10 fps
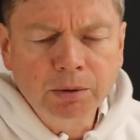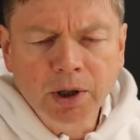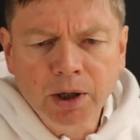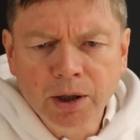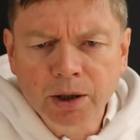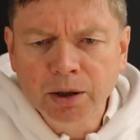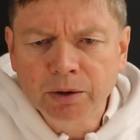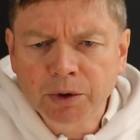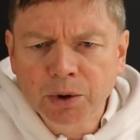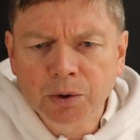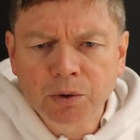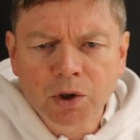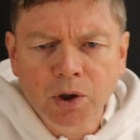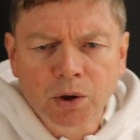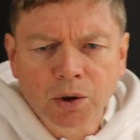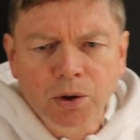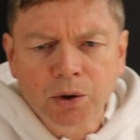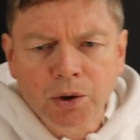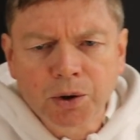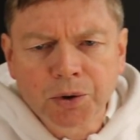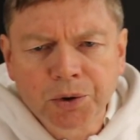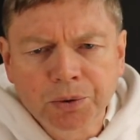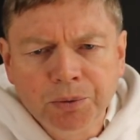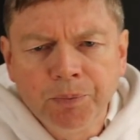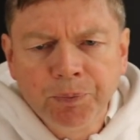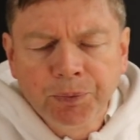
refuge, Lord.